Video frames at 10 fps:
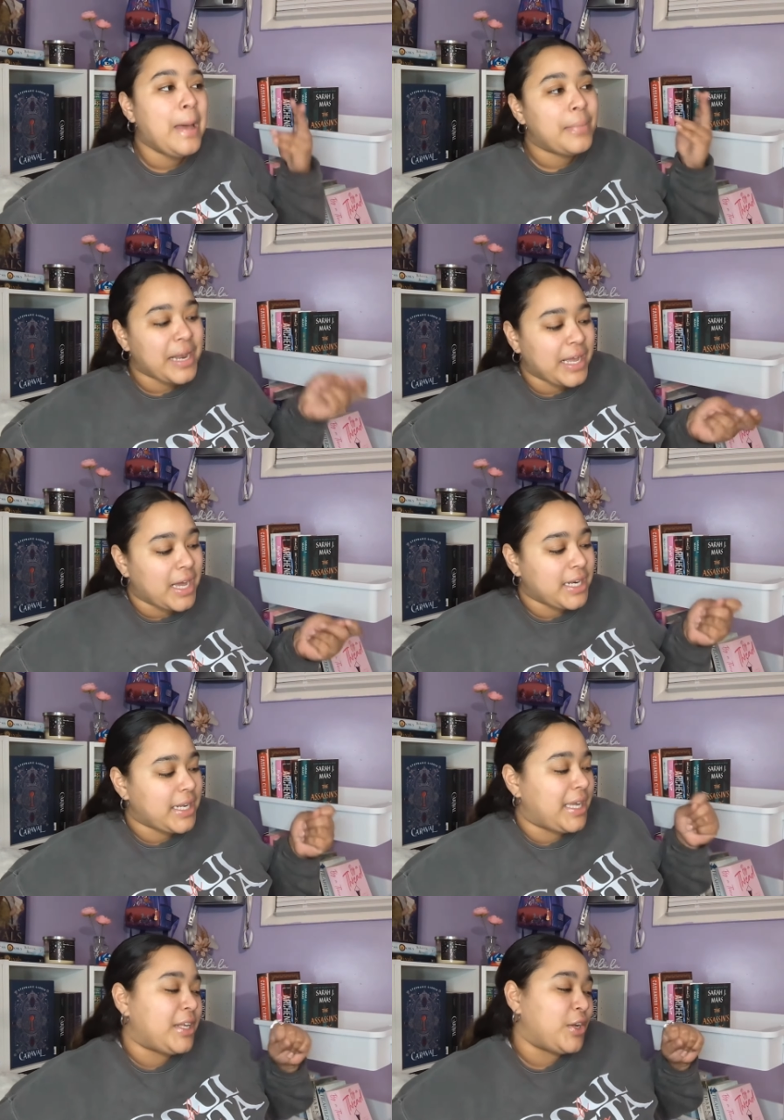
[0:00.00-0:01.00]
But I got
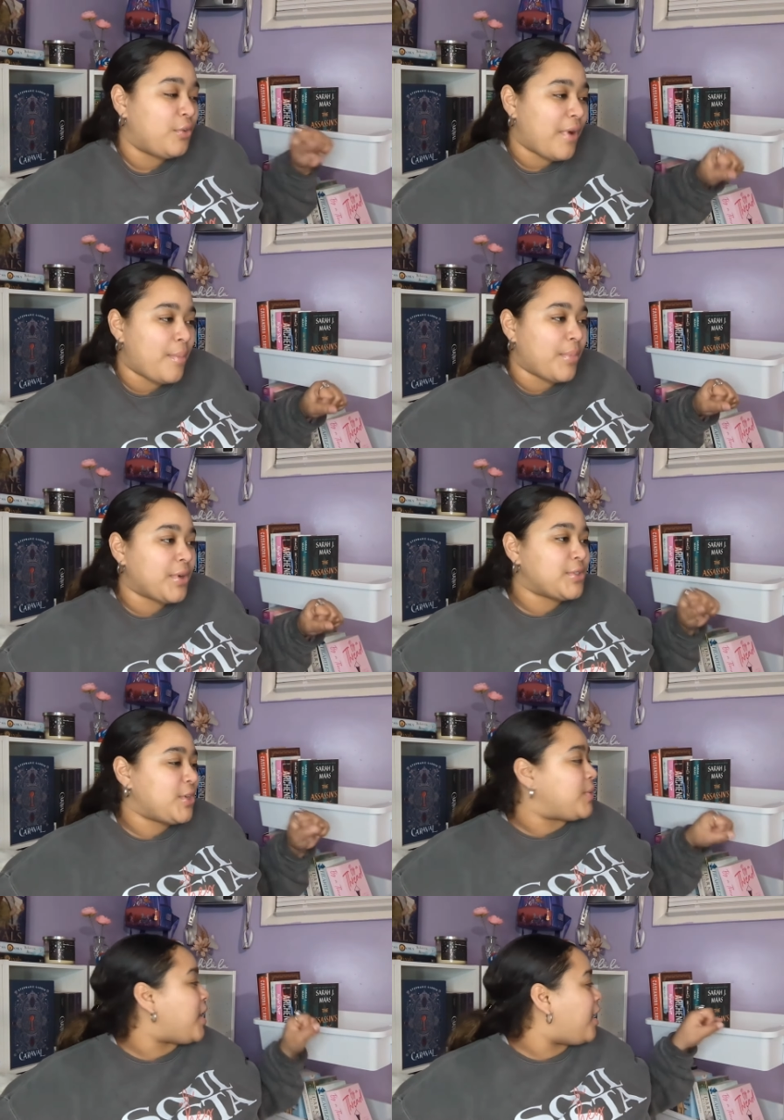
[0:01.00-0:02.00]
it in November,
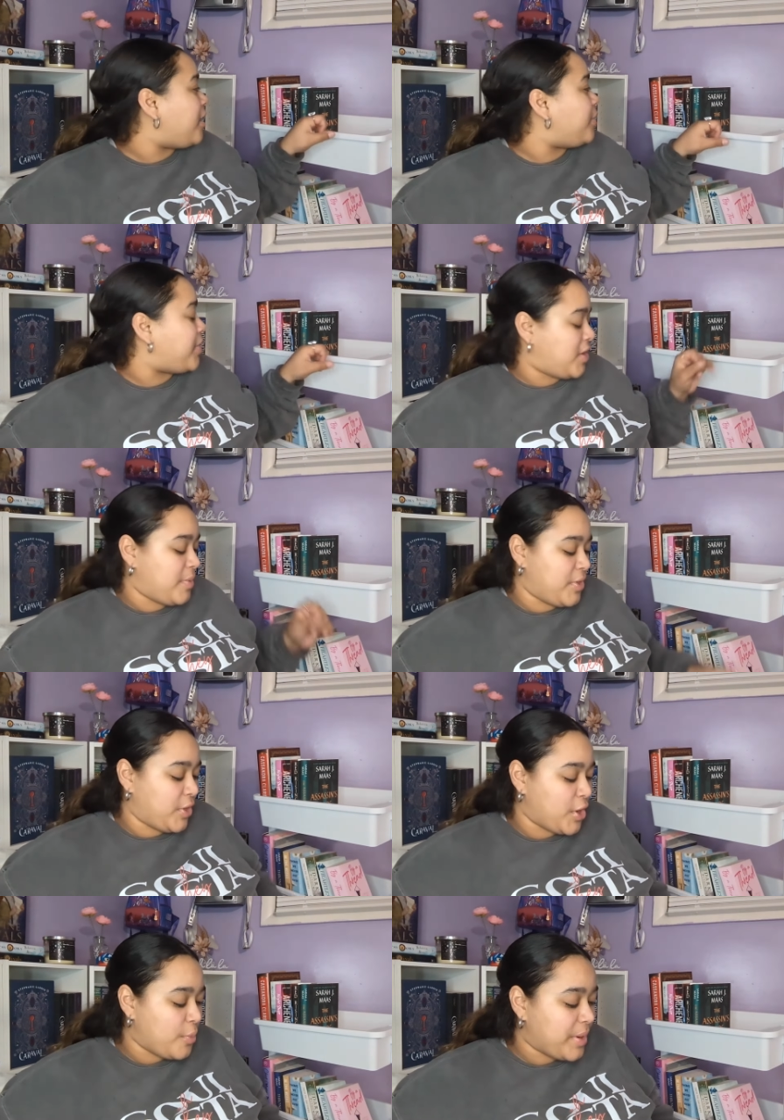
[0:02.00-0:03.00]
so not within a month
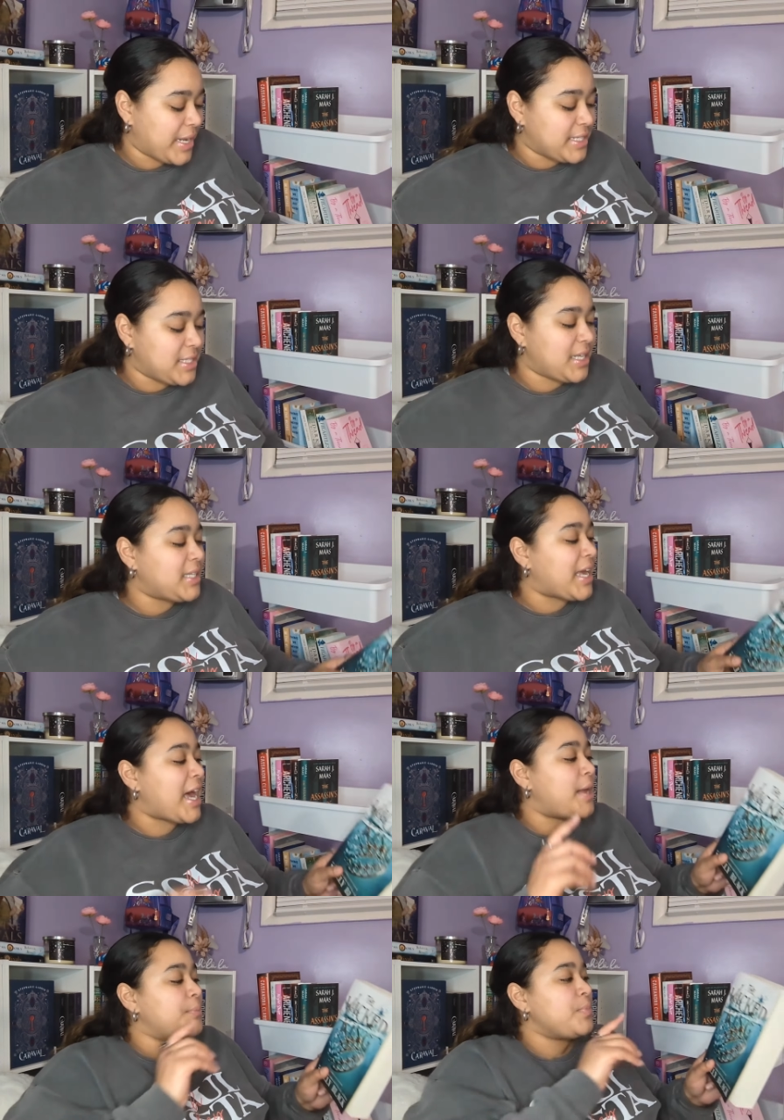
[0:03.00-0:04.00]
ago. But I did
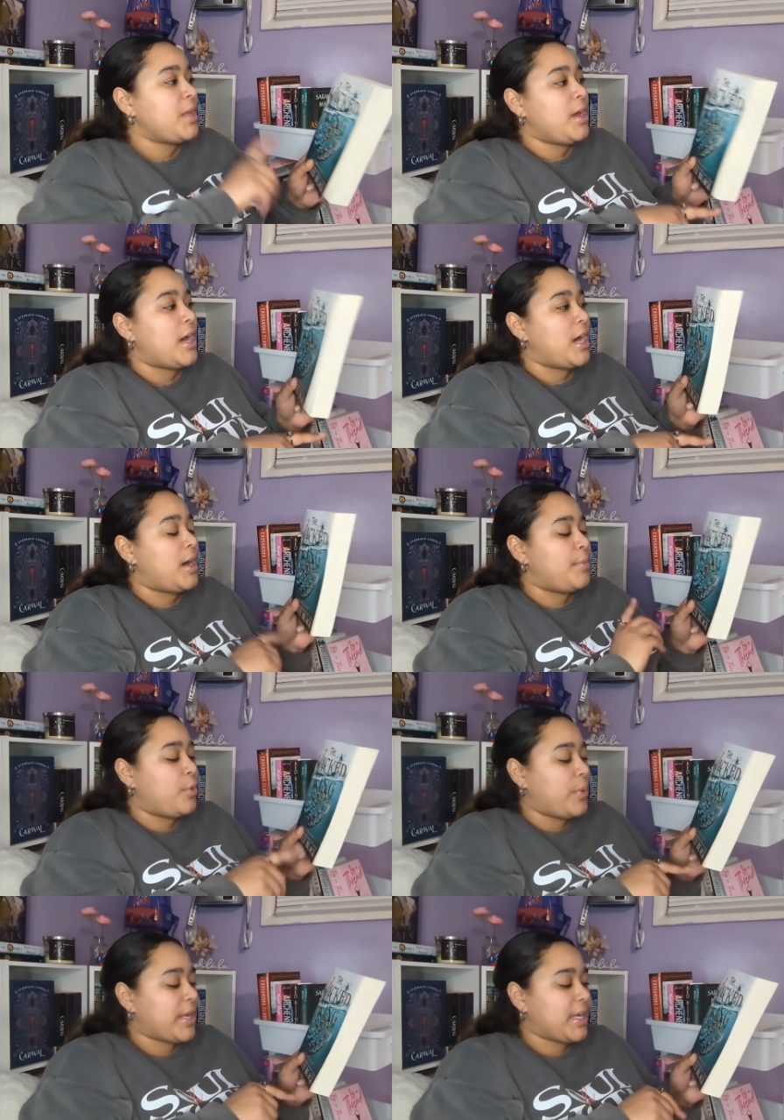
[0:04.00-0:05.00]
get um,
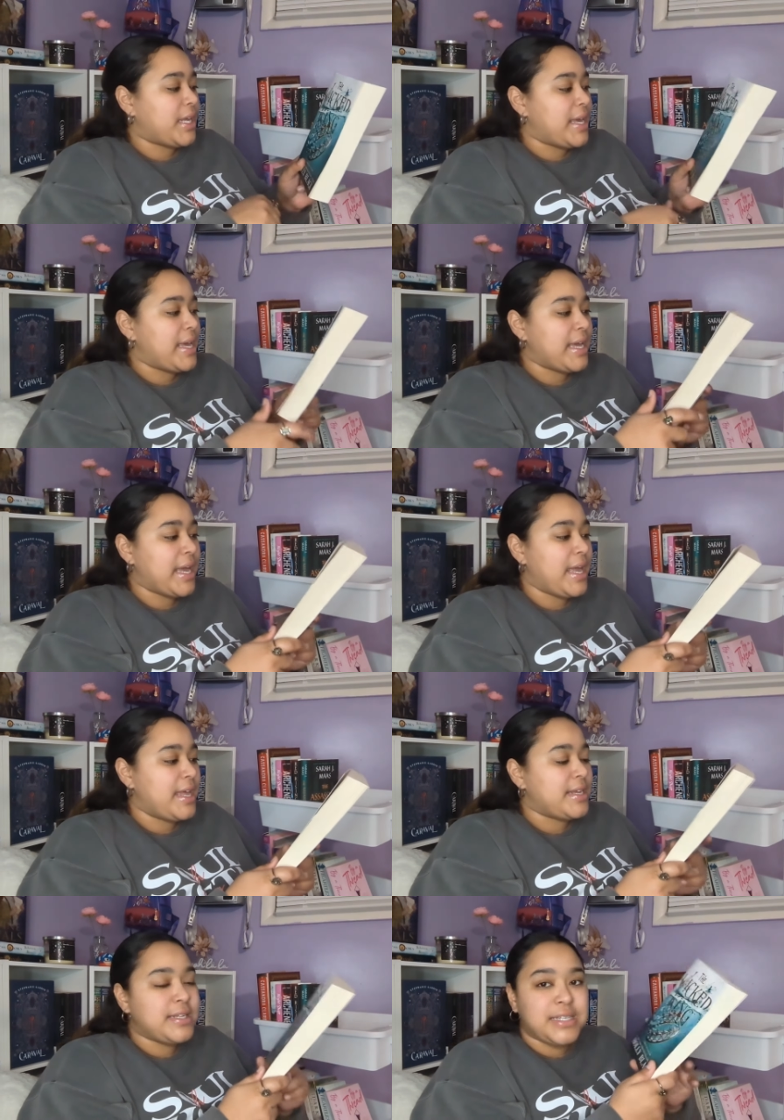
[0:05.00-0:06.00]
The Wicked King
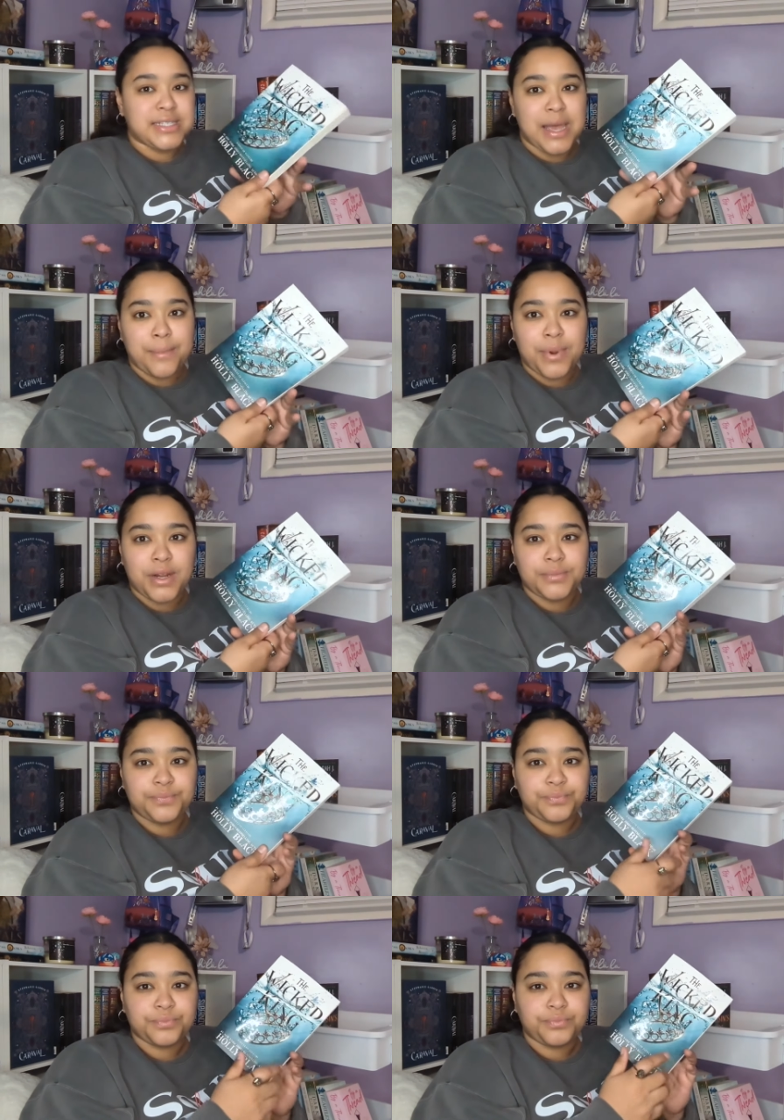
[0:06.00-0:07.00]
in December,
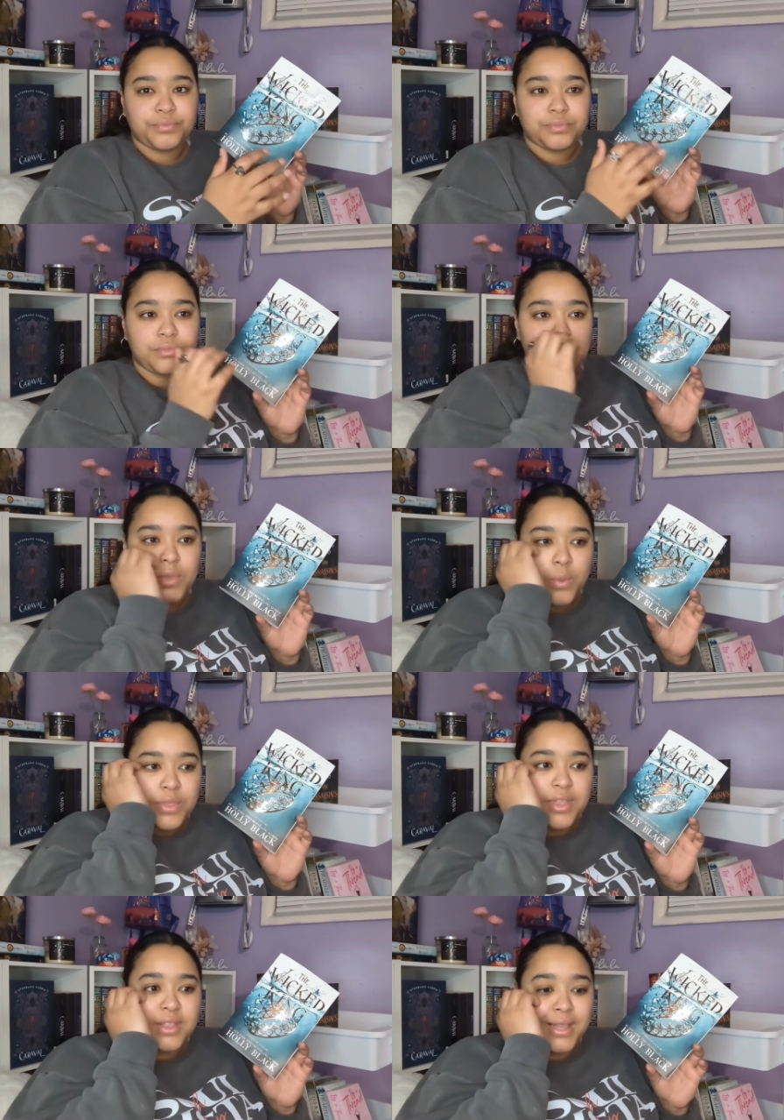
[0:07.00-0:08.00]

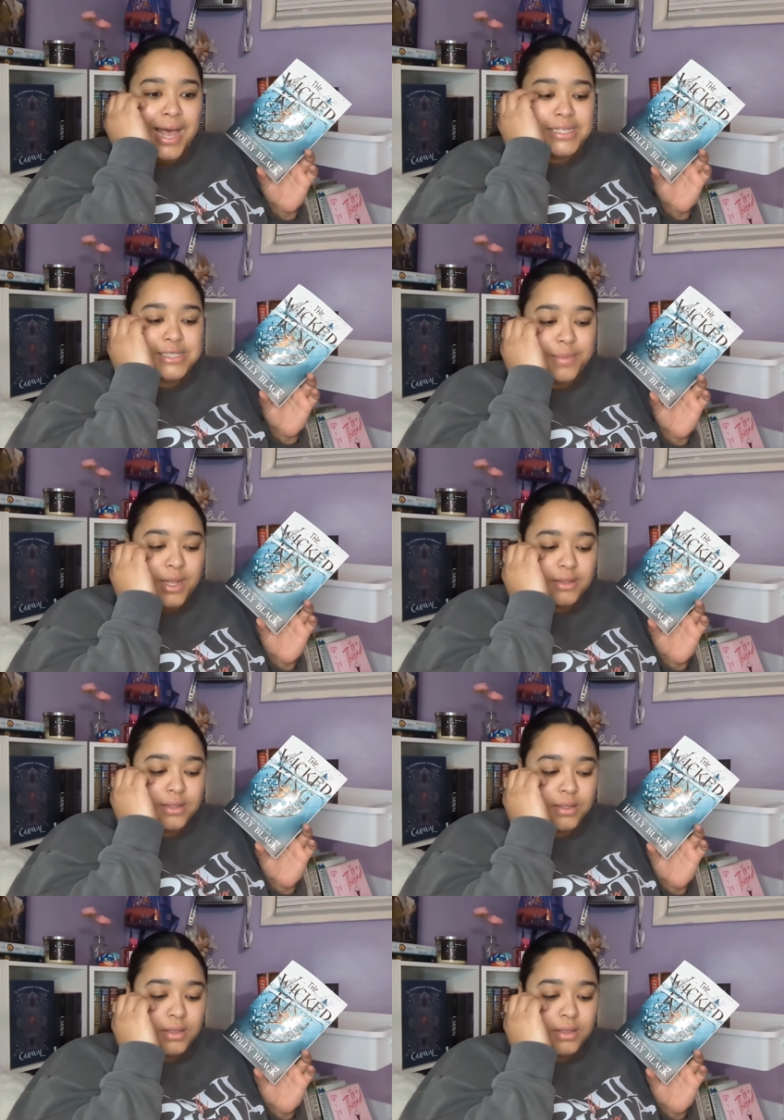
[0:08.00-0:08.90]
within the last month.